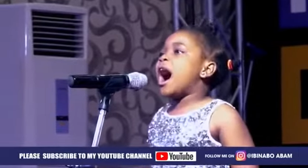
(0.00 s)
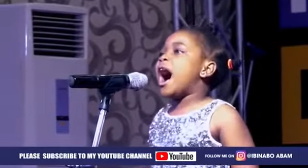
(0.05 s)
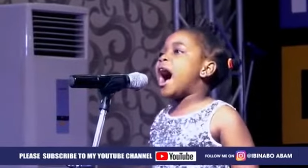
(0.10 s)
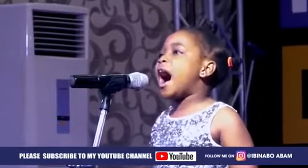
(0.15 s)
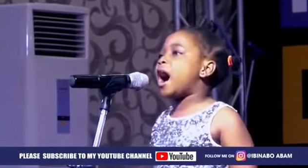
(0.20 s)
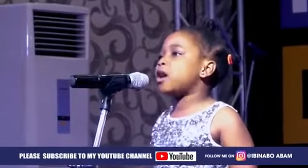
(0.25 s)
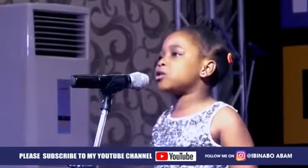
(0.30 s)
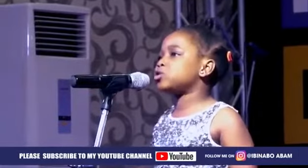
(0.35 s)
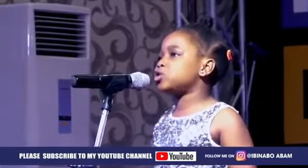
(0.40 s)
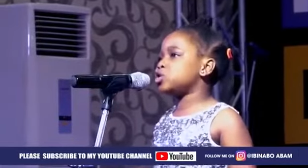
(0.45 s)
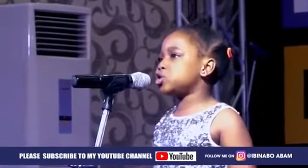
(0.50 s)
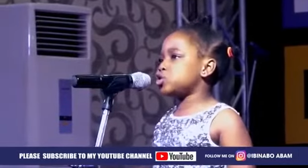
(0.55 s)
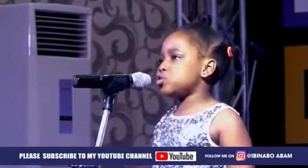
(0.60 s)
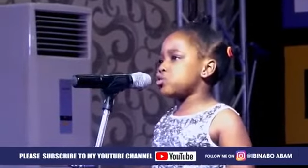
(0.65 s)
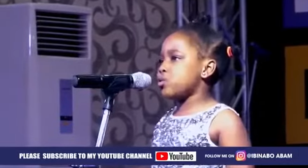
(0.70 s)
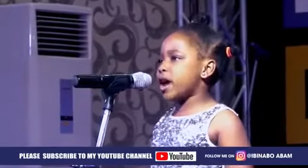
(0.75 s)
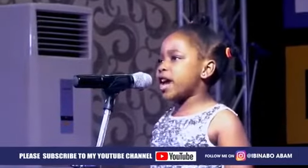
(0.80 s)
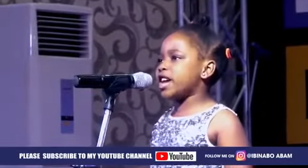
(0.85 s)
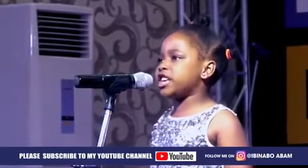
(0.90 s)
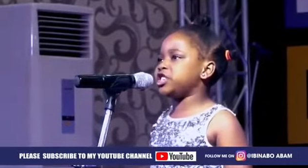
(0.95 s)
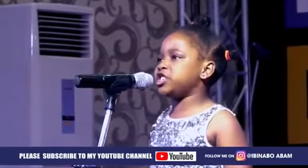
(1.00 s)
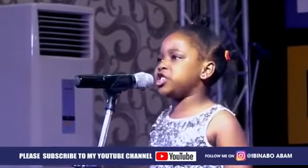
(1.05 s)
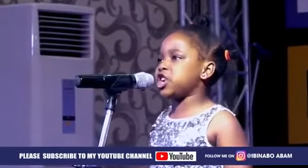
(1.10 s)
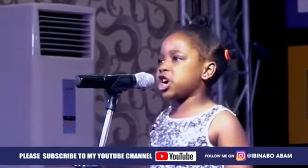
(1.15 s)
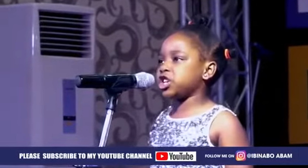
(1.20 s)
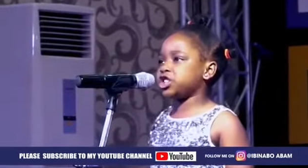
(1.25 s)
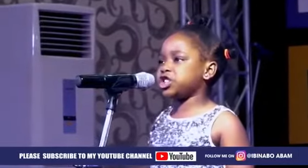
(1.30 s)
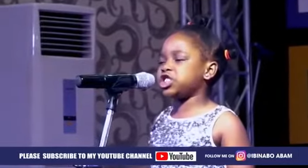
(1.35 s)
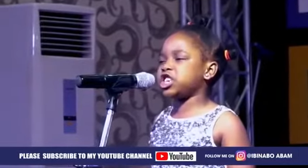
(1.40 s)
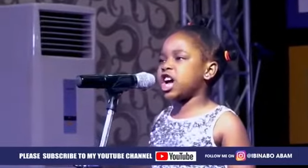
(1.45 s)
how to raise
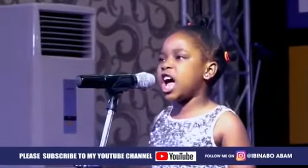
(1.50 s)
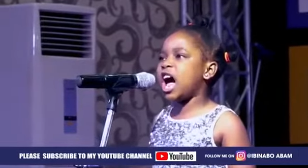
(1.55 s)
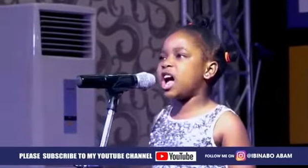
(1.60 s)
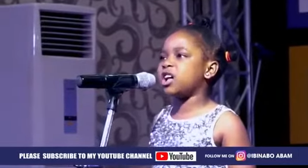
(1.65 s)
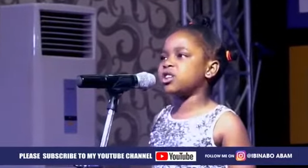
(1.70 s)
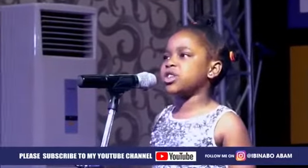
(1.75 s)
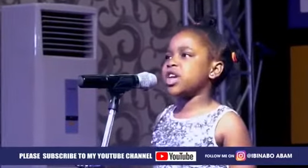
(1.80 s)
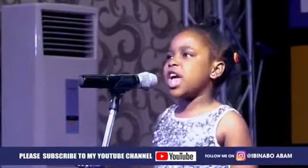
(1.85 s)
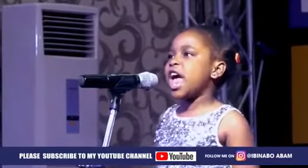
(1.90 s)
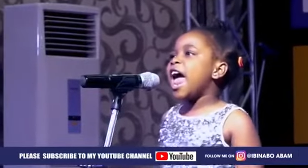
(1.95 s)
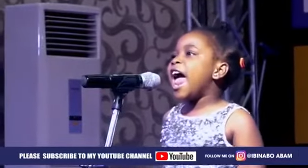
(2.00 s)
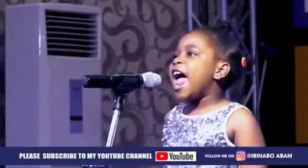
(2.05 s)
your child?